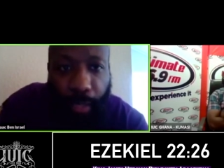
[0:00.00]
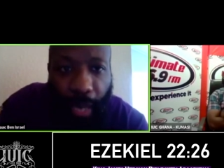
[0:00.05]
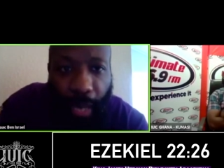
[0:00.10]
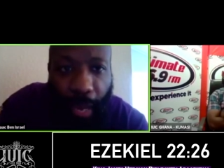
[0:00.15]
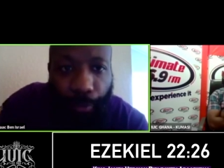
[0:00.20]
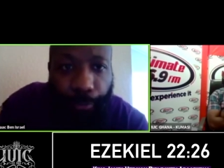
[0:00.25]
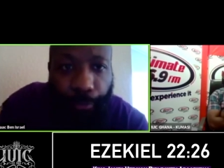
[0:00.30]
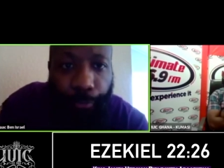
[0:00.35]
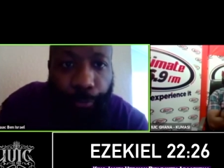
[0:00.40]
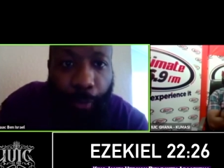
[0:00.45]

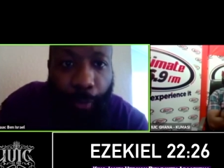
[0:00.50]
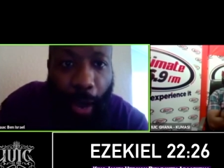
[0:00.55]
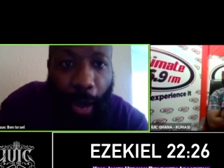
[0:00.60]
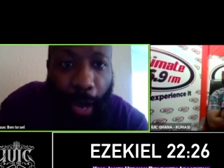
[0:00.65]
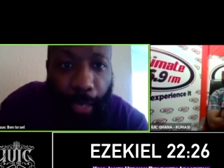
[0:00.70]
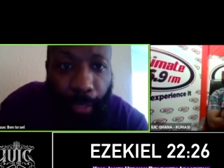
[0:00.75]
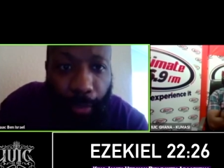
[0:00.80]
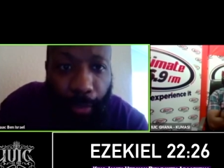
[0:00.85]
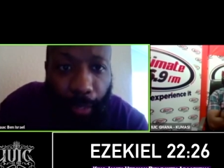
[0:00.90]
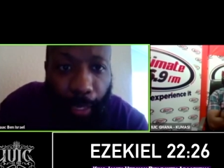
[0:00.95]
have
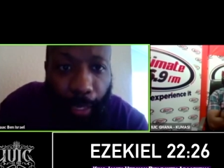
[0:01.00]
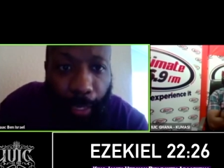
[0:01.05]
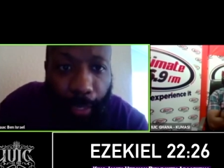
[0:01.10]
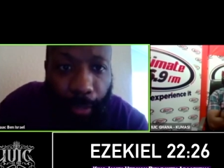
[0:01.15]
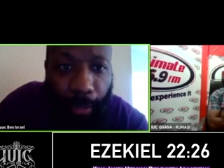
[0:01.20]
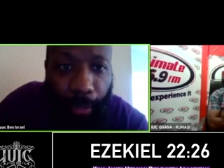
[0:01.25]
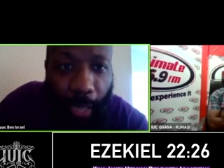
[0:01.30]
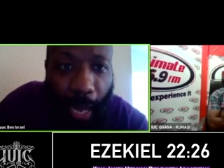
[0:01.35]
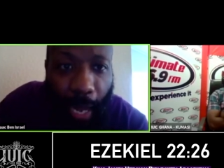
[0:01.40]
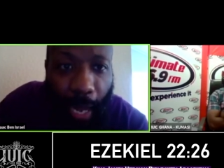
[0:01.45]
violated
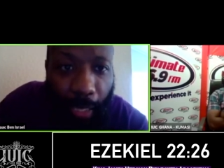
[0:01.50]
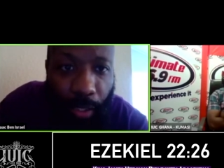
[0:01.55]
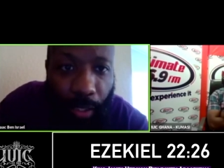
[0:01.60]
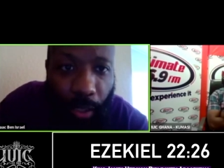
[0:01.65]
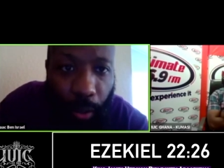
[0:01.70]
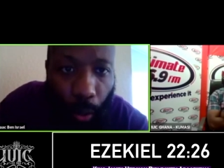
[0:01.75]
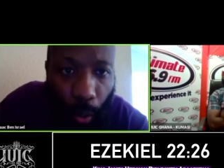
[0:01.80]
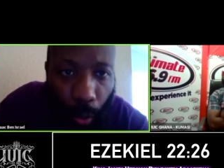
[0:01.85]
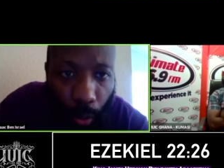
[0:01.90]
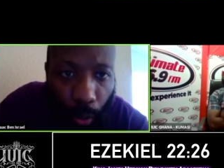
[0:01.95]
God's
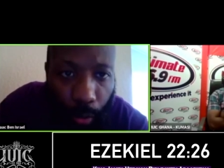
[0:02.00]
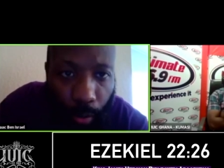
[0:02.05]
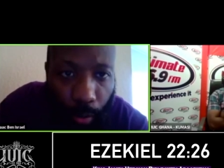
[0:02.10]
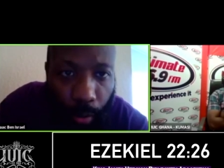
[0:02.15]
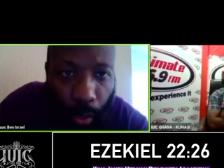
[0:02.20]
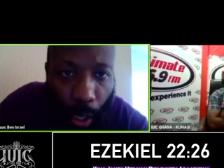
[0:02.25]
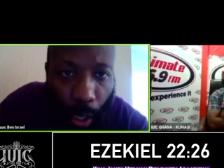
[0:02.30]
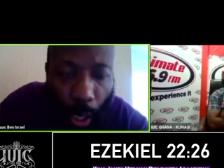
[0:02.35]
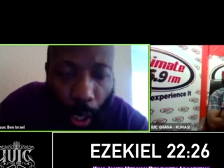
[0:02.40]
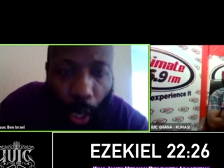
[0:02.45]
laws.
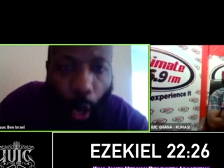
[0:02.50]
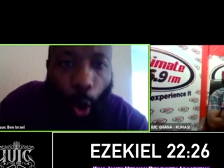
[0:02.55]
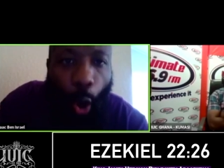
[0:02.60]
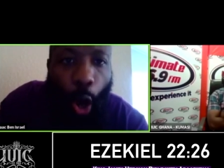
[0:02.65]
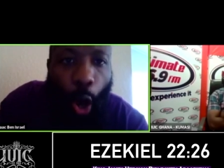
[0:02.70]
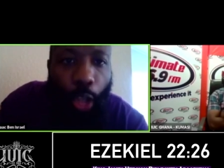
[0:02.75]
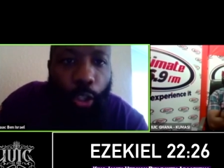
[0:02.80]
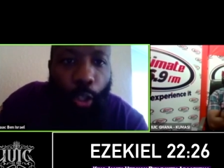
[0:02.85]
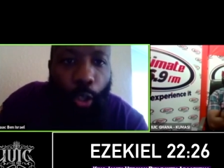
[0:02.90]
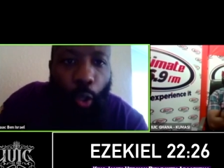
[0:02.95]

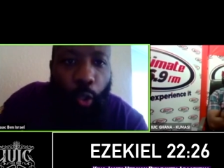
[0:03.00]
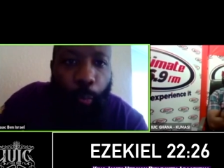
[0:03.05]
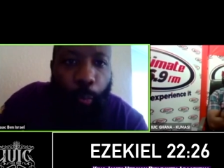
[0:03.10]
All of those